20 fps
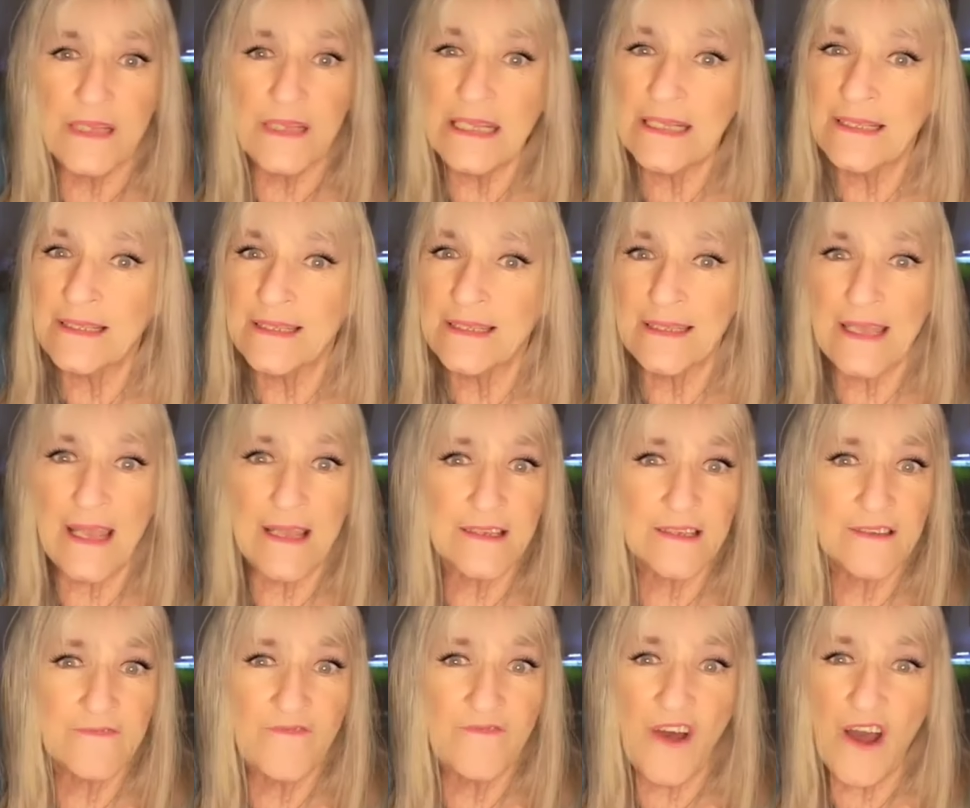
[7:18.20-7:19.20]

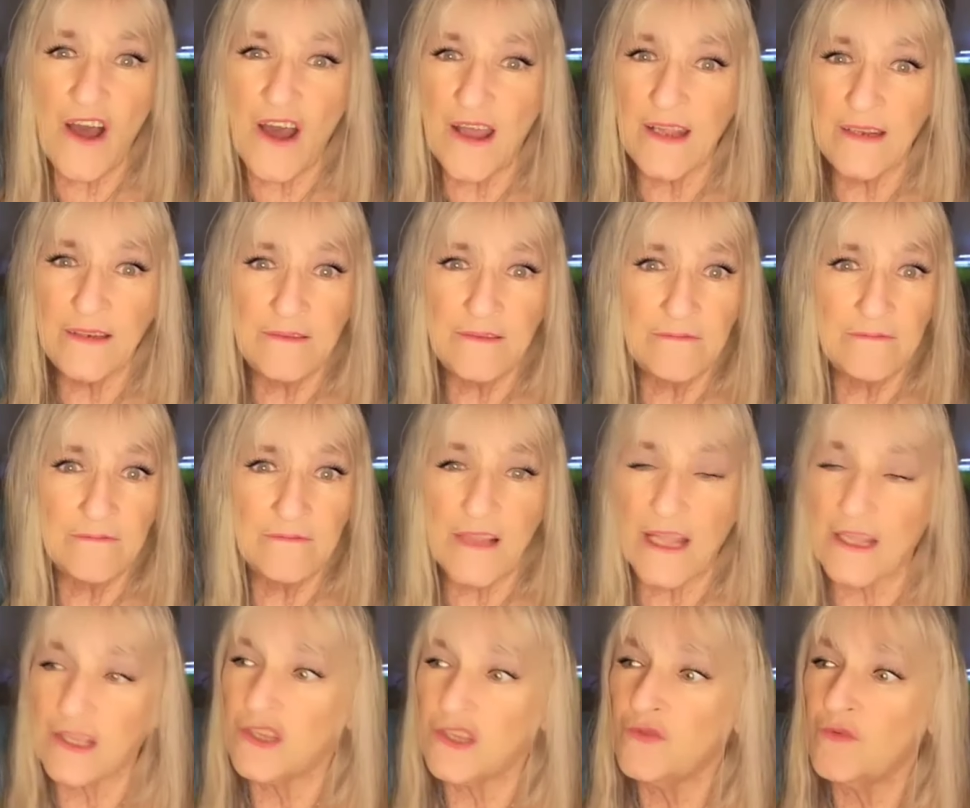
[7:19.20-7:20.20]
incest fun,
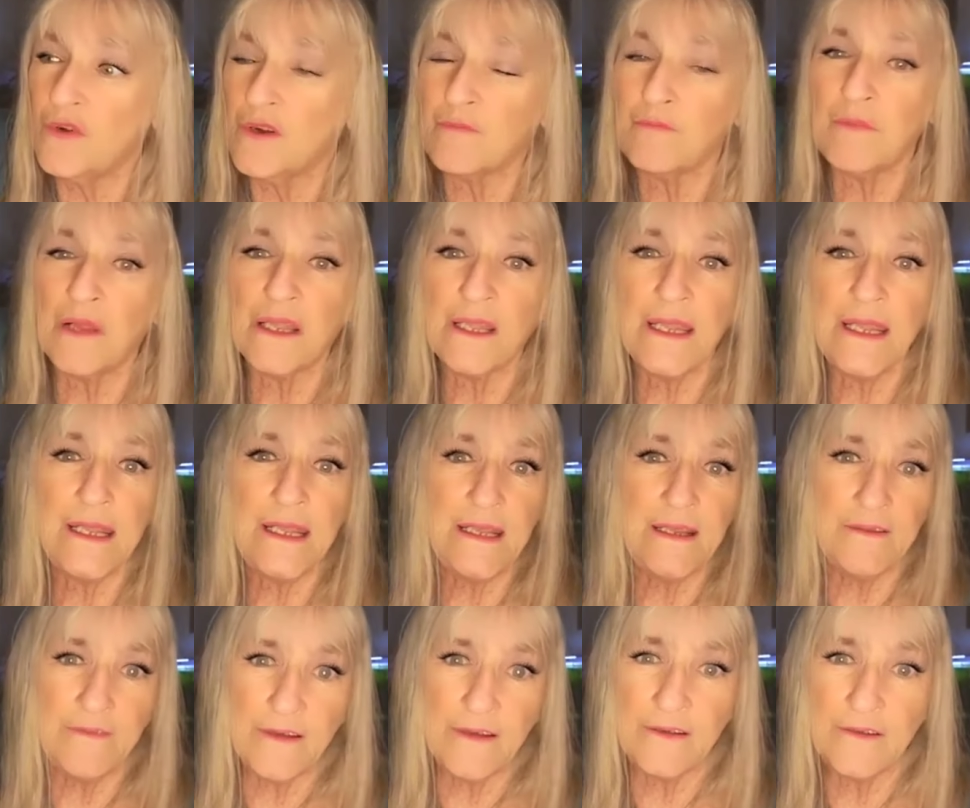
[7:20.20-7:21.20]
like you wouldn't
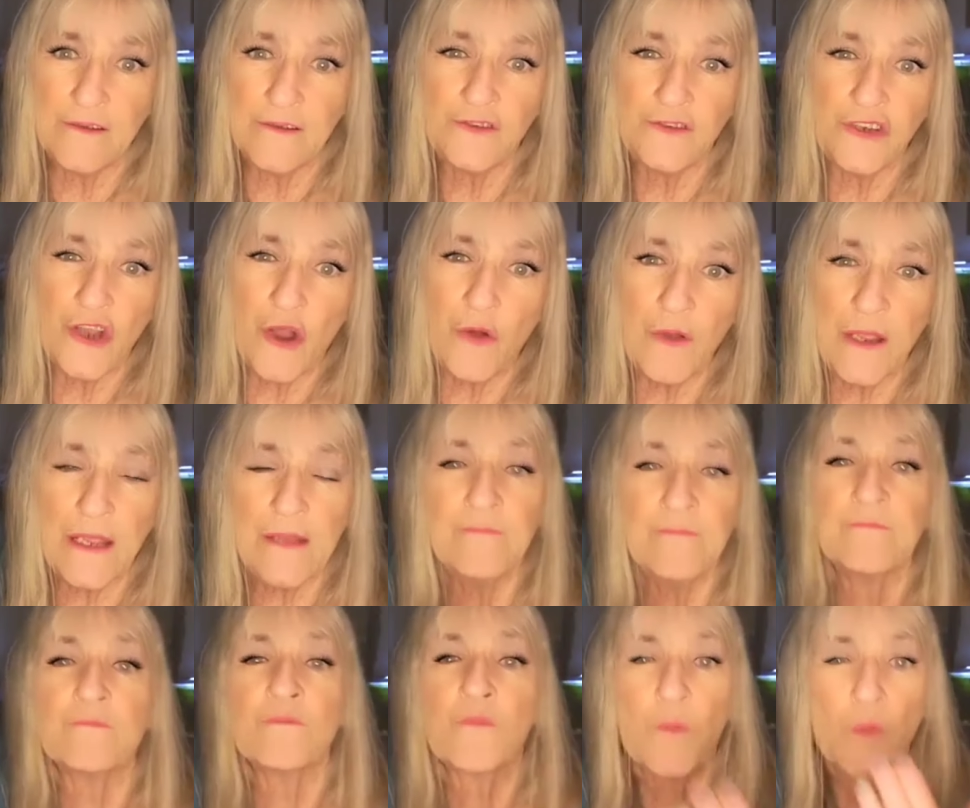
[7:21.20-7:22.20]
believe. Joey,
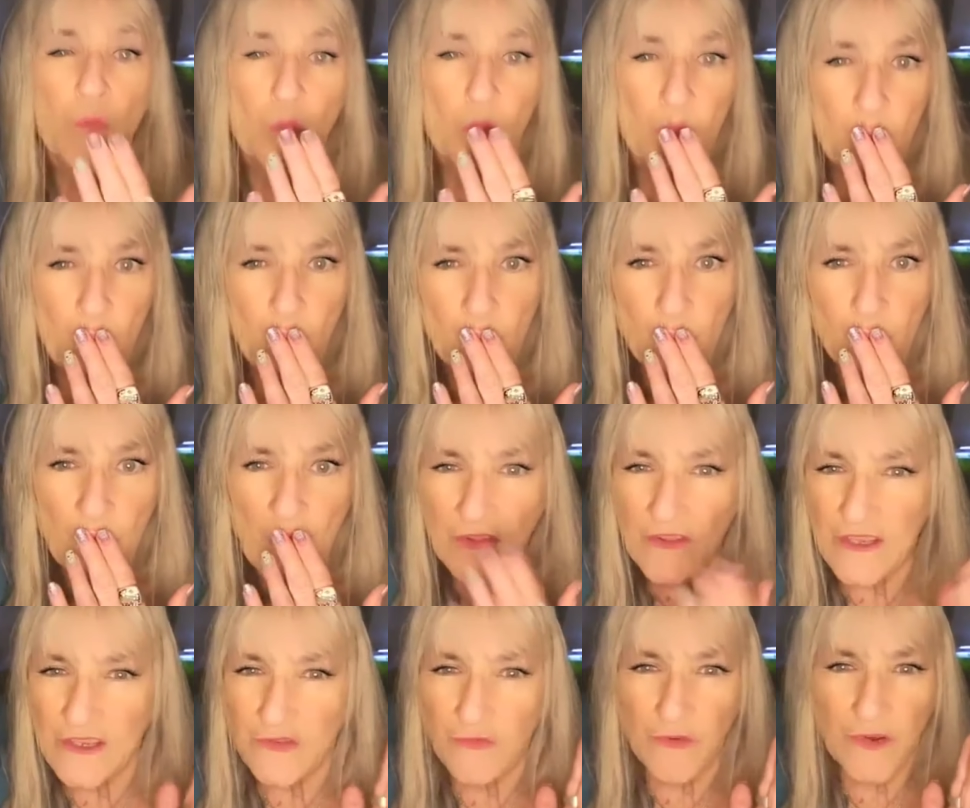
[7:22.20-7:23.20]

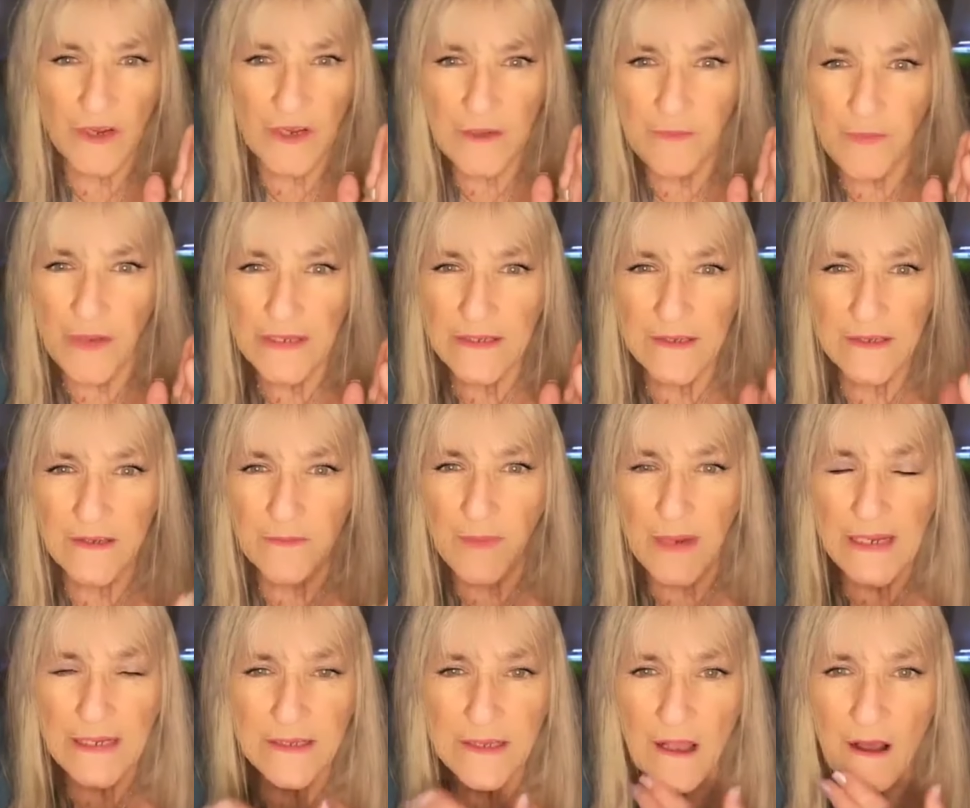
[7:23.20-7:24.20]
this really pisses
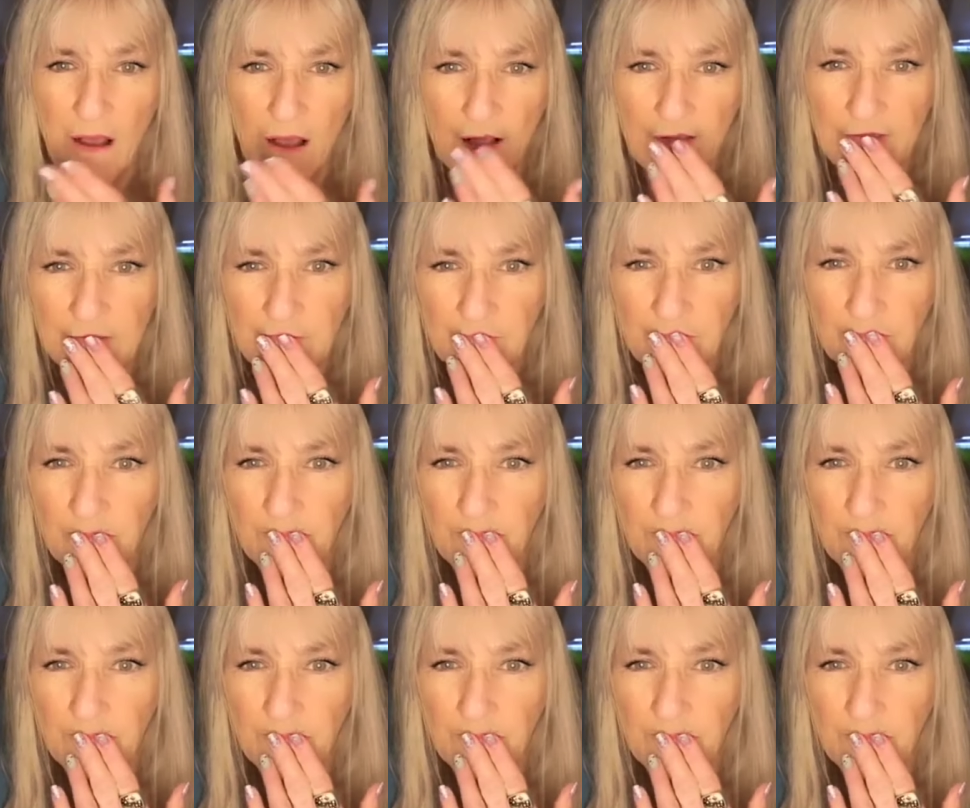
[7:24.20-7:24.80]
Pizza off.